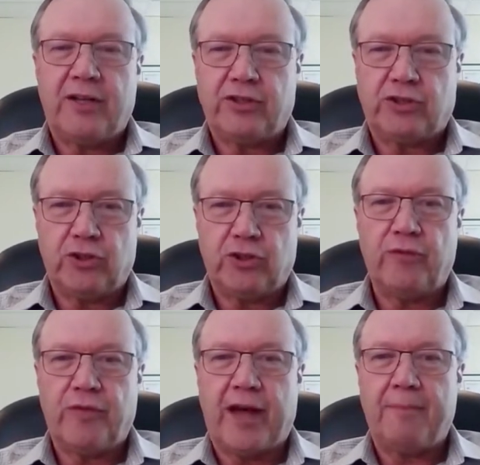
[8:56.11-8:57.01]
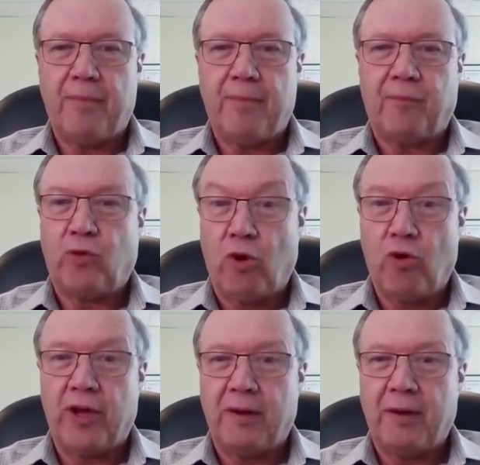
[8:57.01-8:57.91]
to serve that
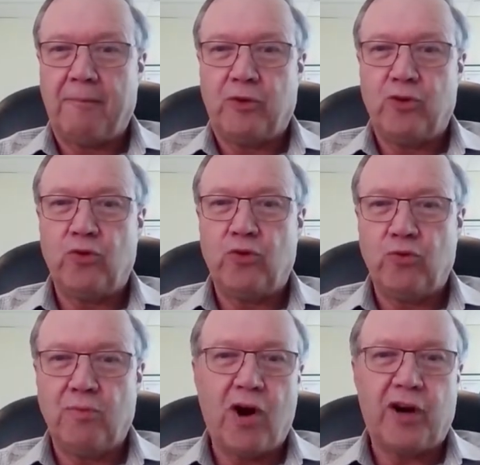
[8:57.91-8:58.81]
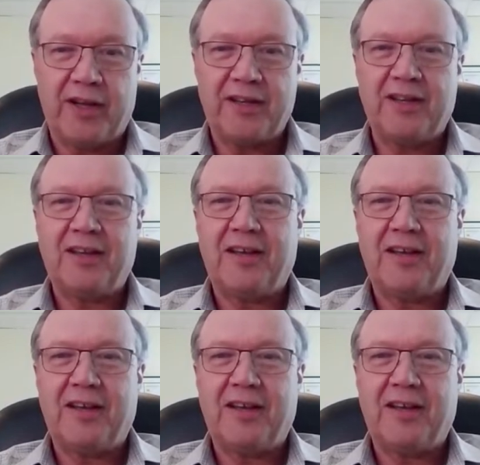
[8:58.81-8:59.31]
growing new market.